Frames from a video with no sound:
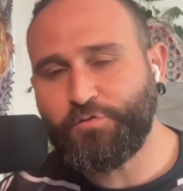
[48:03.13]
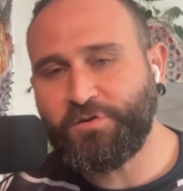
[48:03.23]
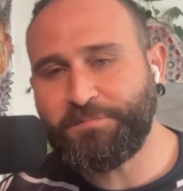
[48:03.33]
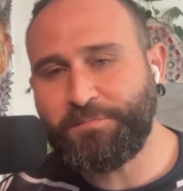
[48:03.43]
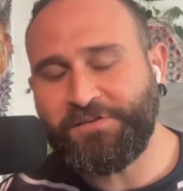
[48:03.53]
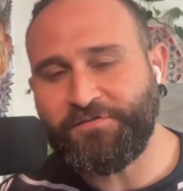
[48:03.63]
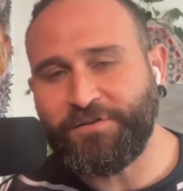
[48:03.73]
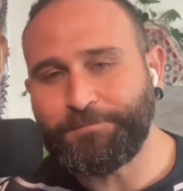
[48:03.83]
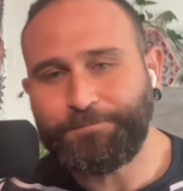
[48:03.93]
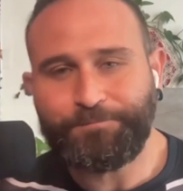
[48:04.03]
each one has been
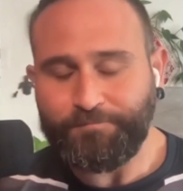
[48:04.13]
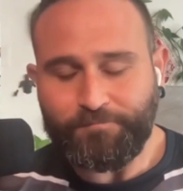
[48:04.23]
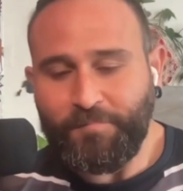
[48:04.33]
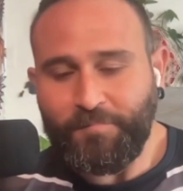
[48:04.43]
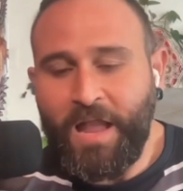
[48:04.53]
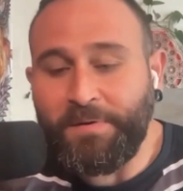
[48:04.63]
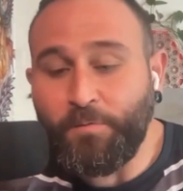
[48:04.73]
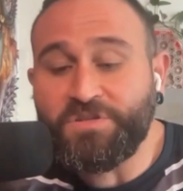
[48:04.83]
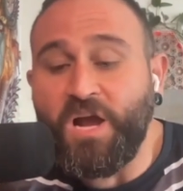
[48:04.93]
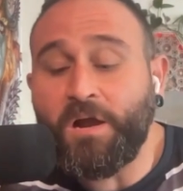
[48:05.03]
different. I
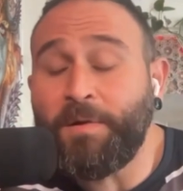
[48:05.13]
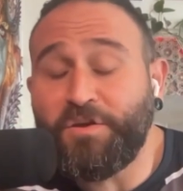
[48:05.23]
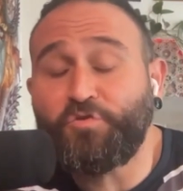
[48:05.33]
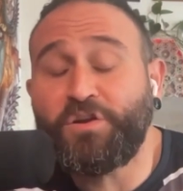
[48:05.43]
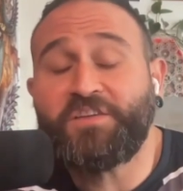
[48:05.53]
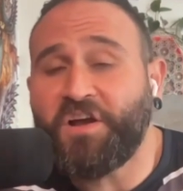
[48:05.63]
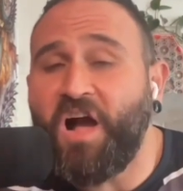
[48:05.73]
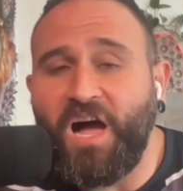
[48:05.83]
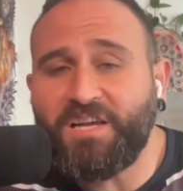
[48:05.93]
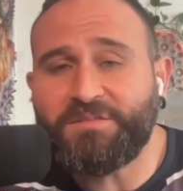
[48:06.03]
mean, we're talking about unity of
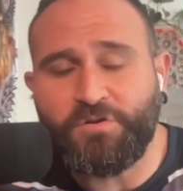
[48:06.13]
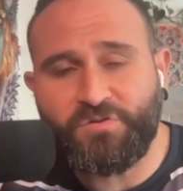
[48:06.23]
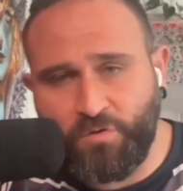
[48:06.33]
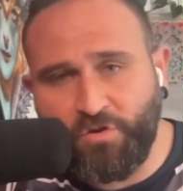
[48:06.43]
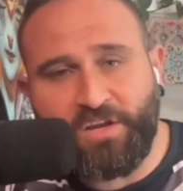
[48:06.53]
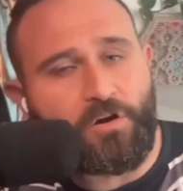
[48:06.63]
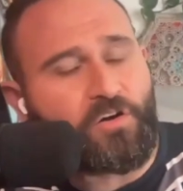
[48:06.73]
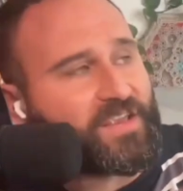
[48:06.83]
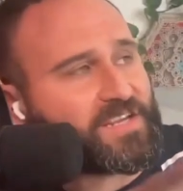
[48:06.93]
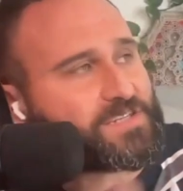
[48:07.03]
the cosmos. Look at
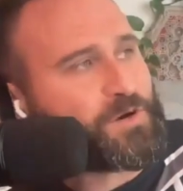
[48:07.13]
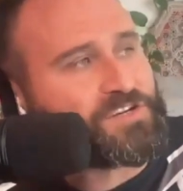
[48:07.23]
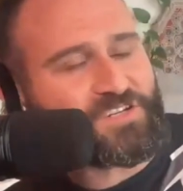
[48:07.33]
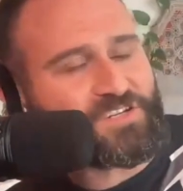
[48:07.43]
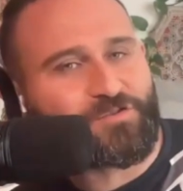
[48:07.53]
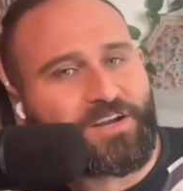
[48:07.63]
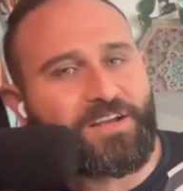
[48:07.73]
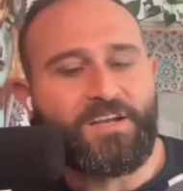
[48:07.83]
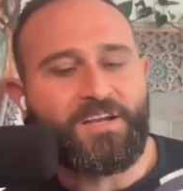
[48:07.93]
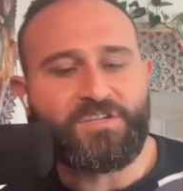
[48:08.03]
all the expressions,
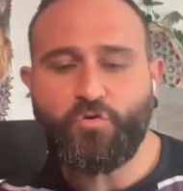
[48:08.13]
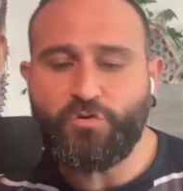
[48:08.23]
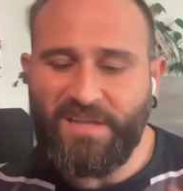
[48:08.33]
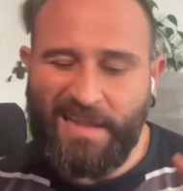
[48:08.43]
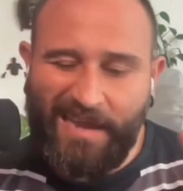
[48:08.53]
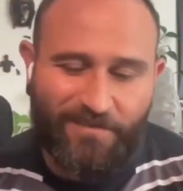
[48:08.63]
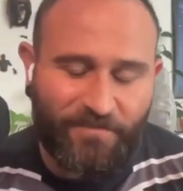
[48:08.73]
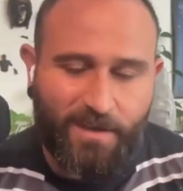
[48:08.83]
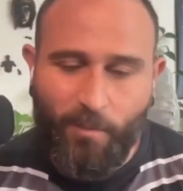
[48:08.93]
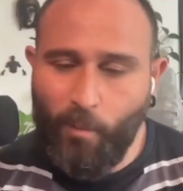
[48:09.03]
right? So there's
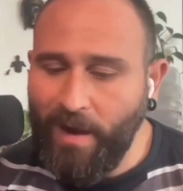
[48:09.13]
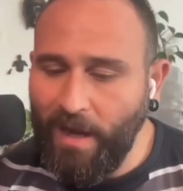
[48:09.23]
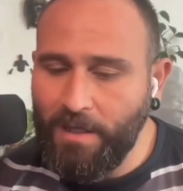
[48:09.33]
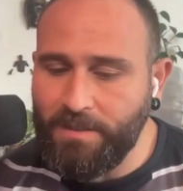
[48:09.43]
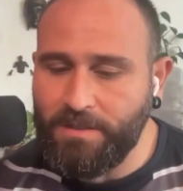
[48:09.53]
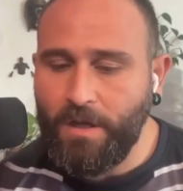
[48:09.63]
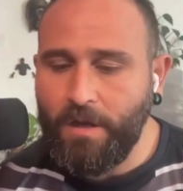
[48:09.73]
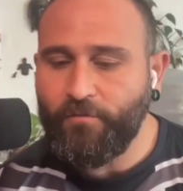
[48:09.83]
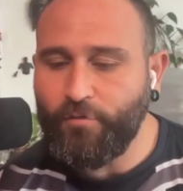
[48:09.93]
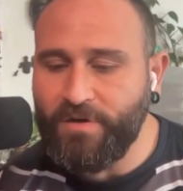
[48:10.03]
infinite ways
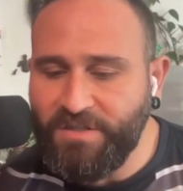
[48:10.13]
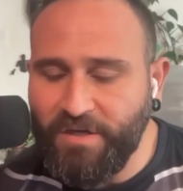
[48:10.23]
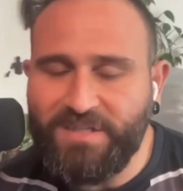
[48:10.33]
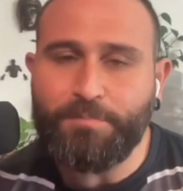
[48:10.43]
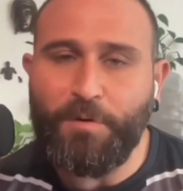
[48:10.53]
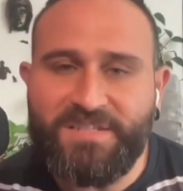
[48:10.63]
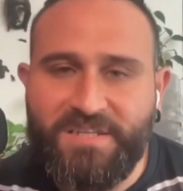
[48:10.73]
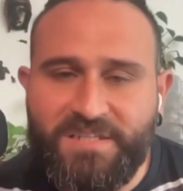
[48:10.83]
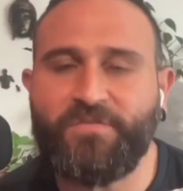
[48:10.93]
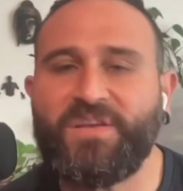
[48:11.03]
for it to
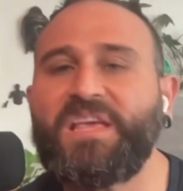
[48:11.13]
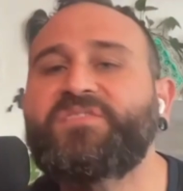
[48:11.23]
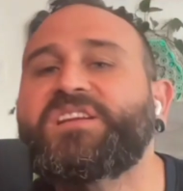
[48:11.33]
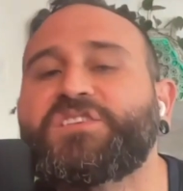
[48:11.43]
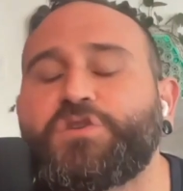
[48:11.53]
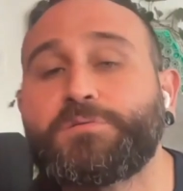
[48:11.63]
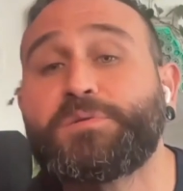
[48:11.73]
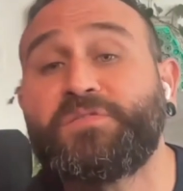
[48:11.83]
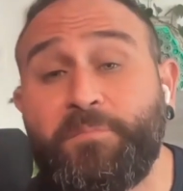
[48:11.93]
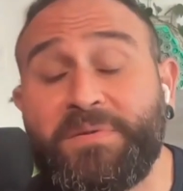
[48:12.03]
express itself, even in
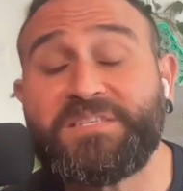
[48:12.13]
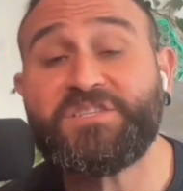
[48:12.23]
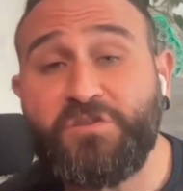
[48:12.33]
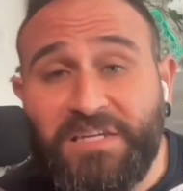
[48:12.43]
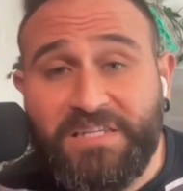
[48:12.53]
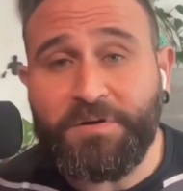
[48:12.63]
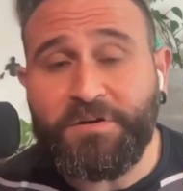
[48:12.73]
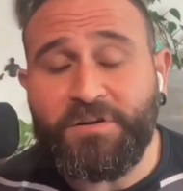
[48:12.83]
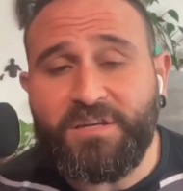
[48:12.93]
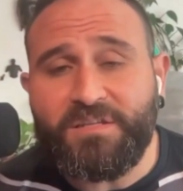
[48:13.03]
terms of a mystical
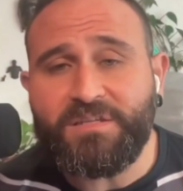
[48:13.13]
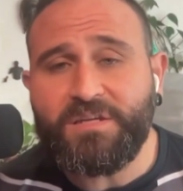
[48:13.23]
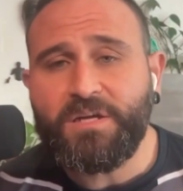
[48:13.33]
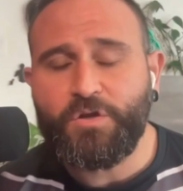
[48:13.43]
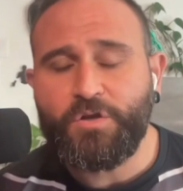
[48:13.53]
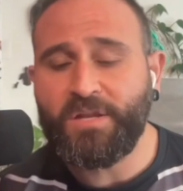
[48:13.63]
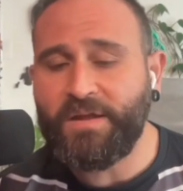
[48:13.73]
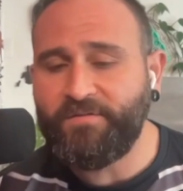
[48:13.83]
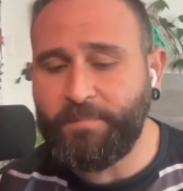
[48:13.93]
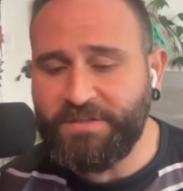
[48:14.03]
experience. You
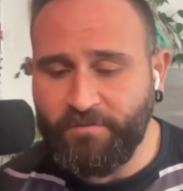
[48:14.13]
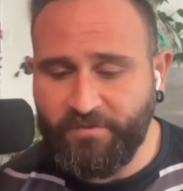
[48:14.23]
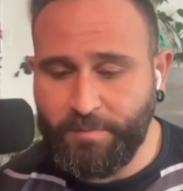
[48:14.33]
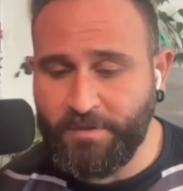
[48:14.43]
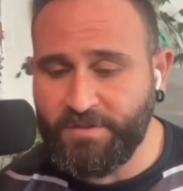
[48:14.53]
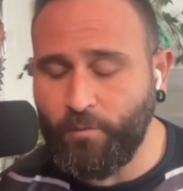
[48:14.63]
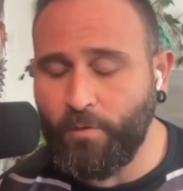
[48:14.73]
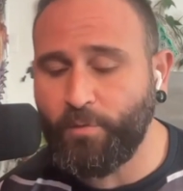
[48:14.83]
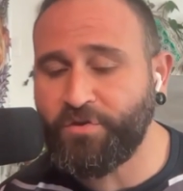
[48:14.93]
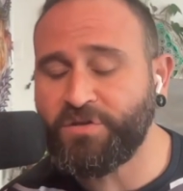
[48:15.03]
can have mystical experience of
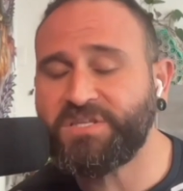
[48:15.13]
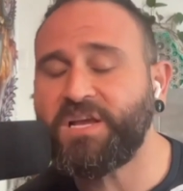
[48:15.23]
one with